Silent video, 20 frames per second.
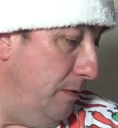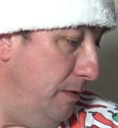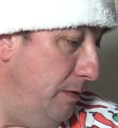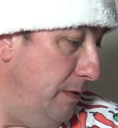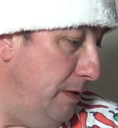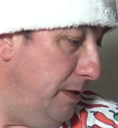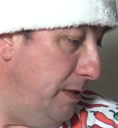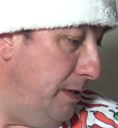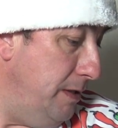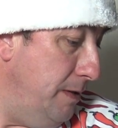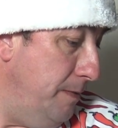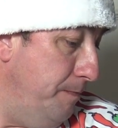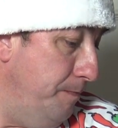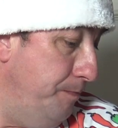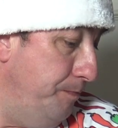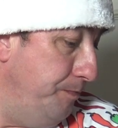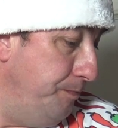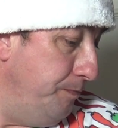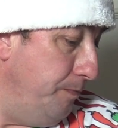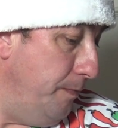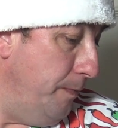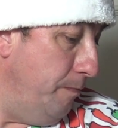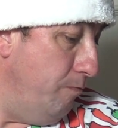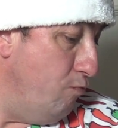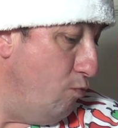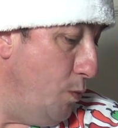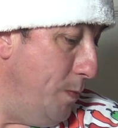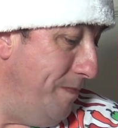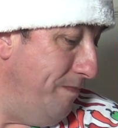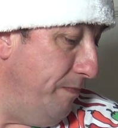the
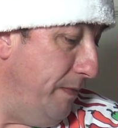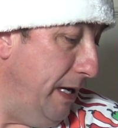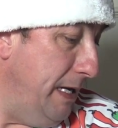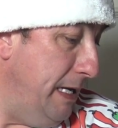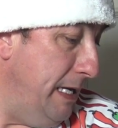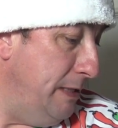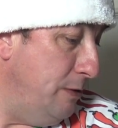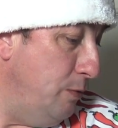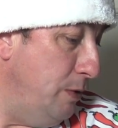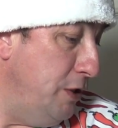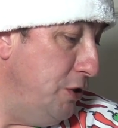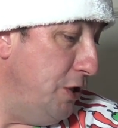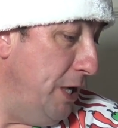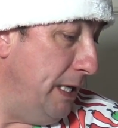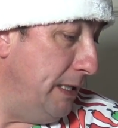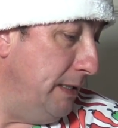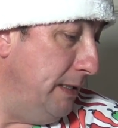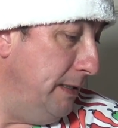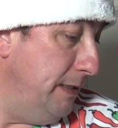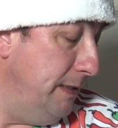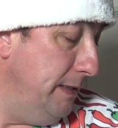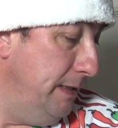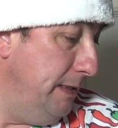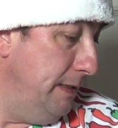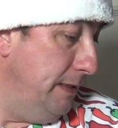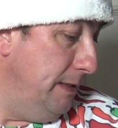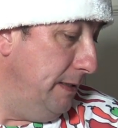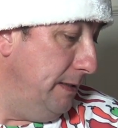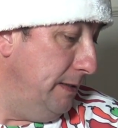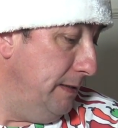Edwin Jagger
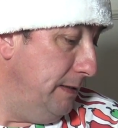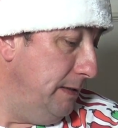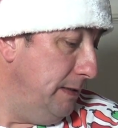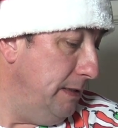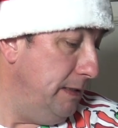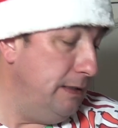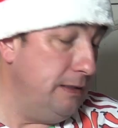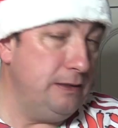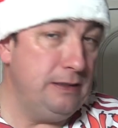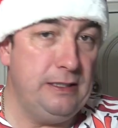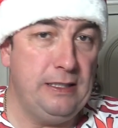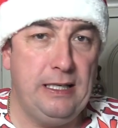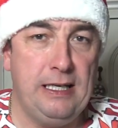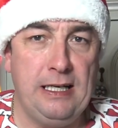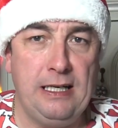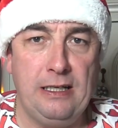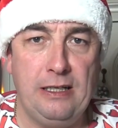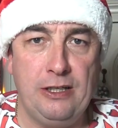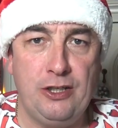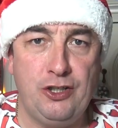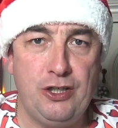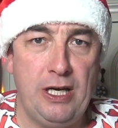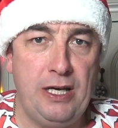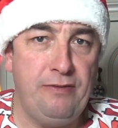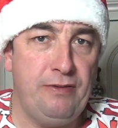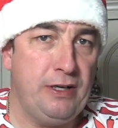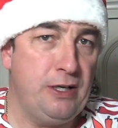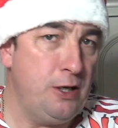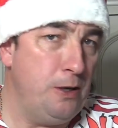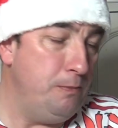and the English
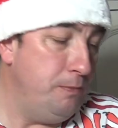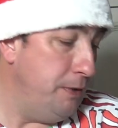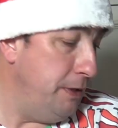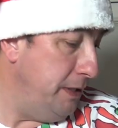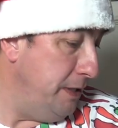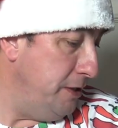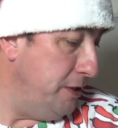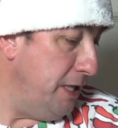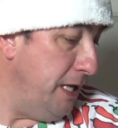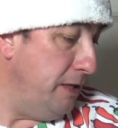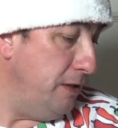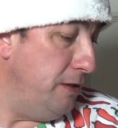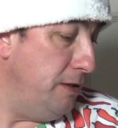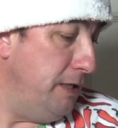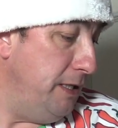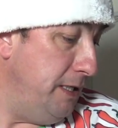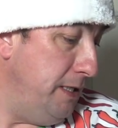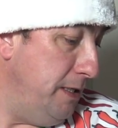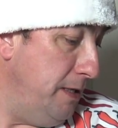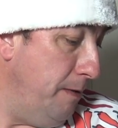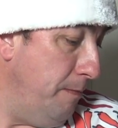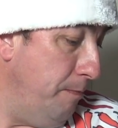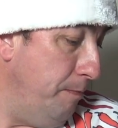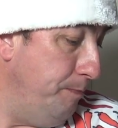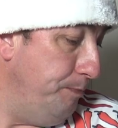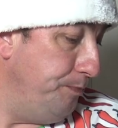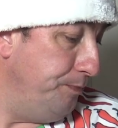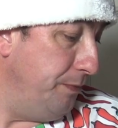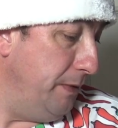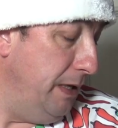Shaving Company sent the
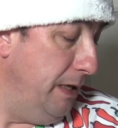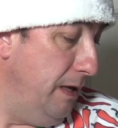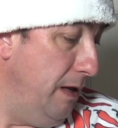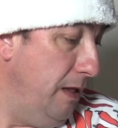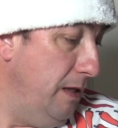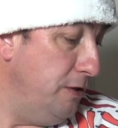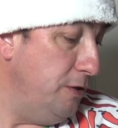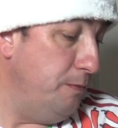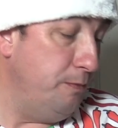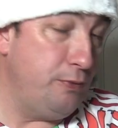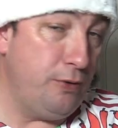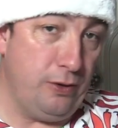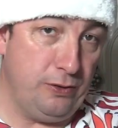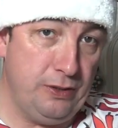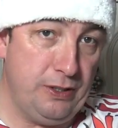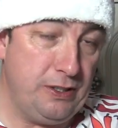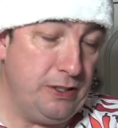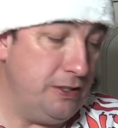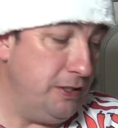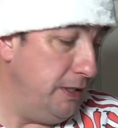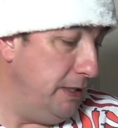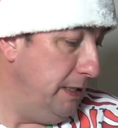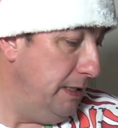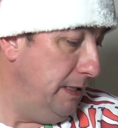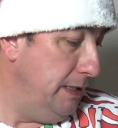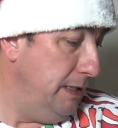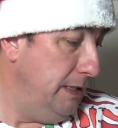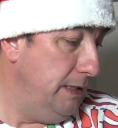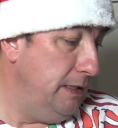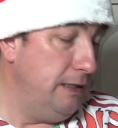some products,
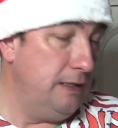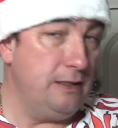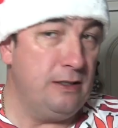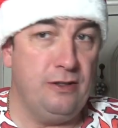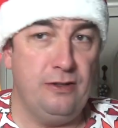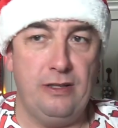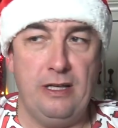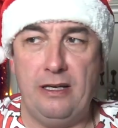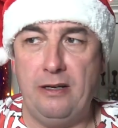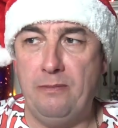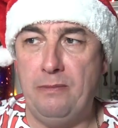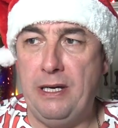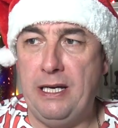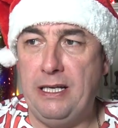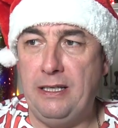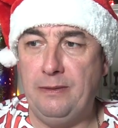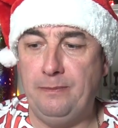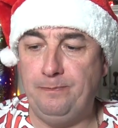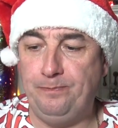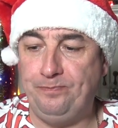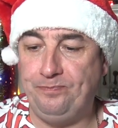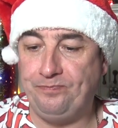because they're a main